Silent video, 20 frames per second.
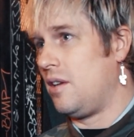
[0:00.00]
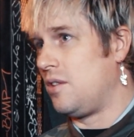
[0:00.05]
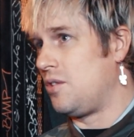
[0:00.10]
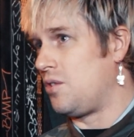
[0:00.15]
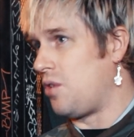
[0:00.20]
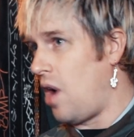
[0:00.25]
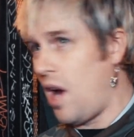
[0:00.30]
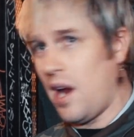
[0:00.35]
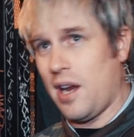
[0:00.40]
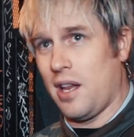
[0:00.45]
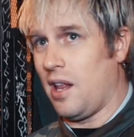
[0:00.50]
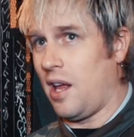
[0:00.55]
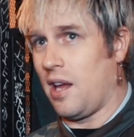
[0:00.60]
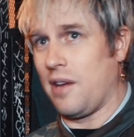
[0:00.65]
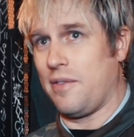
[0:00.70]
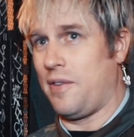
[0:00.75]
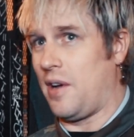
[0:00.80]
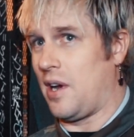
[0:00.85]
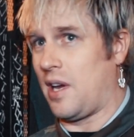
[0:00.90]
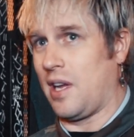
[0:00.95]
trying to
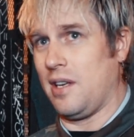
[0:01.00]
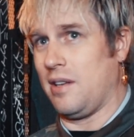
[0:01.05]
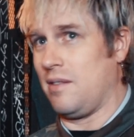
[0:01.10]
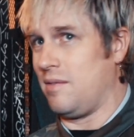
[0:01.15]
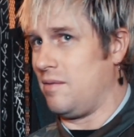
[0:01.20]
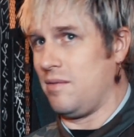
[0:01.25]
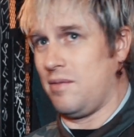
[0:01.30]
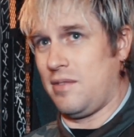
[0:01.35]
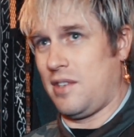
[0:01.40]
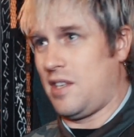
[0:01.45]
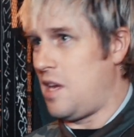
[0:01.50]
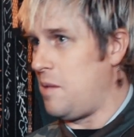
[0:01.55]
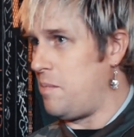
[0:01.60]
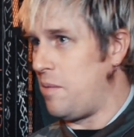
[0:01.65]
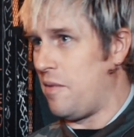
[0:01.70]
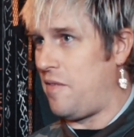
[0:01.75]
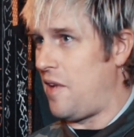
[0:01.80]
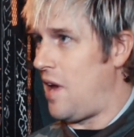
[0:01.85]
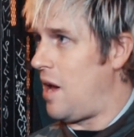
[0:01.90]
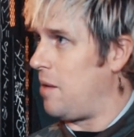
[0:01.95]
like fucking keep
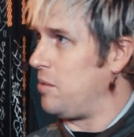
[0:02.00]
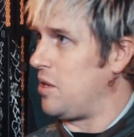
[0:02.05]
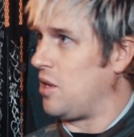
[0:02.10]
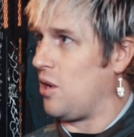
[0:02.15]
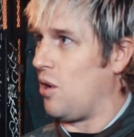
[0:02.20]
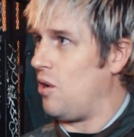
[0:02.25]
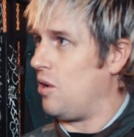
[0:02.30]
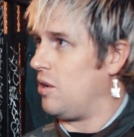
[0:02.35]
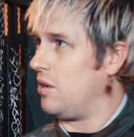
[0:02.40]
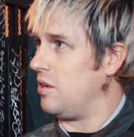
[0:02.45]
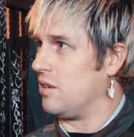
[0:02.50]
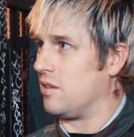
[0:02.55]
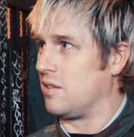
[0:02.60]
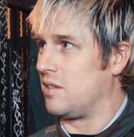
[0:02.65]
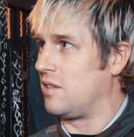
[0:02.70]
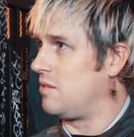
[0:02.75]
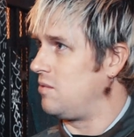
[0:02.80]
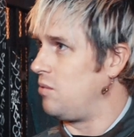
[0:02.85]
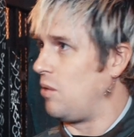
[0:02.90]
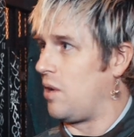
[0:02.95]
a family going or
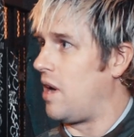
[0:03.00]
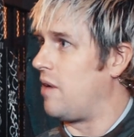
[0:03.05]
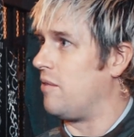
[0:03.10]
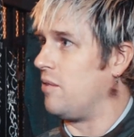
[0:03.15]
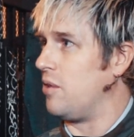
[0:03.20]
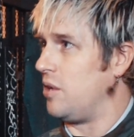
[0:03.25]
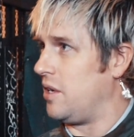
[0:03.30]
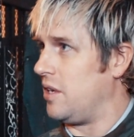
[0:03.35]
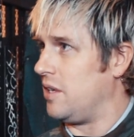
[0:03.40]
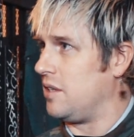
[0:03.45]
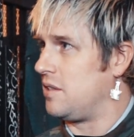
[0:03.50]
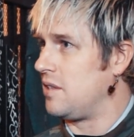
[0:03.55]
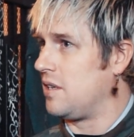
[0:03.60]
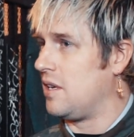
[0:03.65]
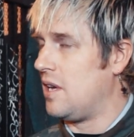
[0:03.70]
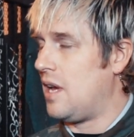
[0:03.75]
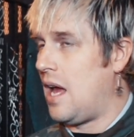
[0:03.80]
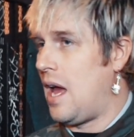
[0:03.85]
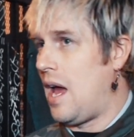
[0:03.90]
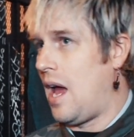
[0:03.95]
whatever it is,
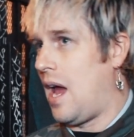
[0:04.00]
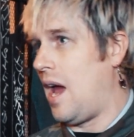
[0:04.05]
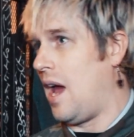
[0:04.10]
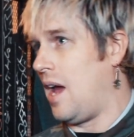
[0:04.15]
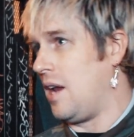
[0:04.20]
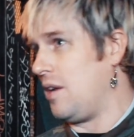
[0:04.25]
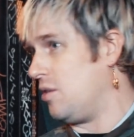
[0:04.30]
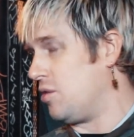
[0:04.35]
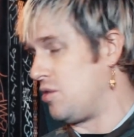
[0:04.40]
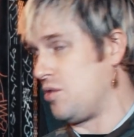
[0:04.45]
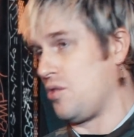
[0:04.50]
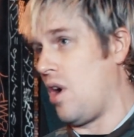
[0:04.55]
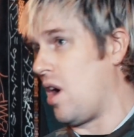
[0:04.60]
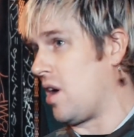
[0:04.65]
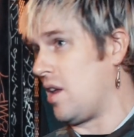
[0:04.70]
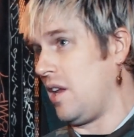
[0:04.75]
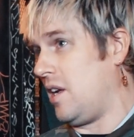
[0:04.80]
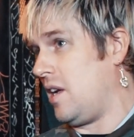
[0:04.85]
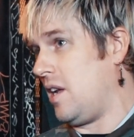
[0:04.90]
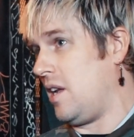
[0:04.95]
and you're
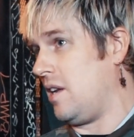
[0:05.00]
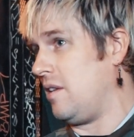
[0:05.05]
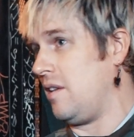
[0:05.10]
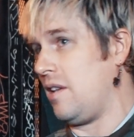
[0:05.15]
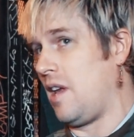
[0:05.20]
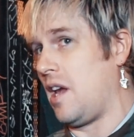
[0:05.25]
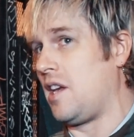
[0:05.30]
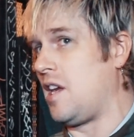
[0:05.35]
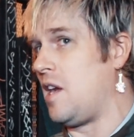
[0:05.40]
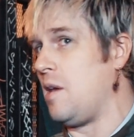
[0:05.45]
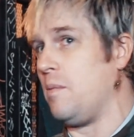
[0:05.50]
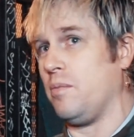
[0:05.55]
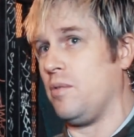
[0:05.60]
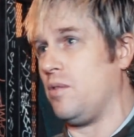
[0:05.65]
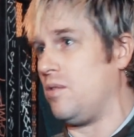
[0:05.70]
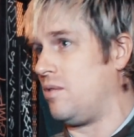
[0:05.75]
struggling, and they keep